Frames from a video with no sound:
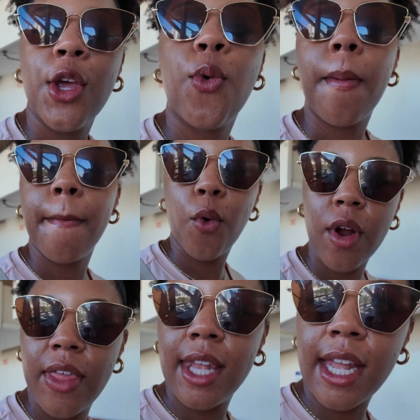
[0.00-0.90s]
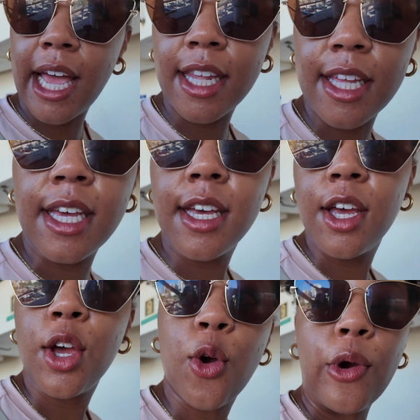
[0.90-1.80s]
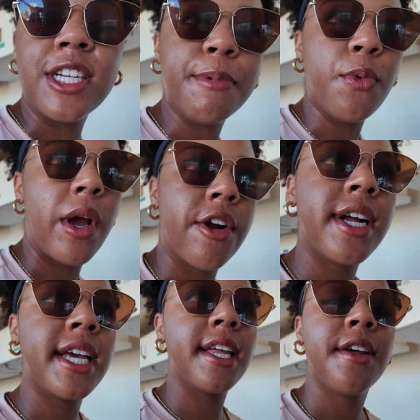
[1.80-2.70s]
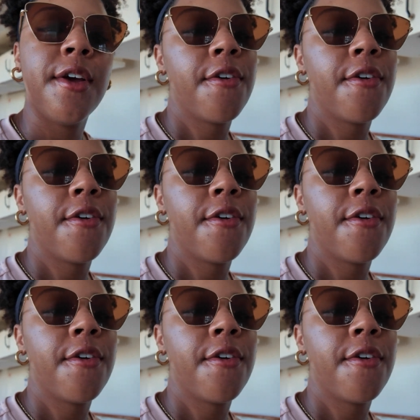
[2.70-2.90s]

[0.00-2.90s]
You are more than likely going to be wearing it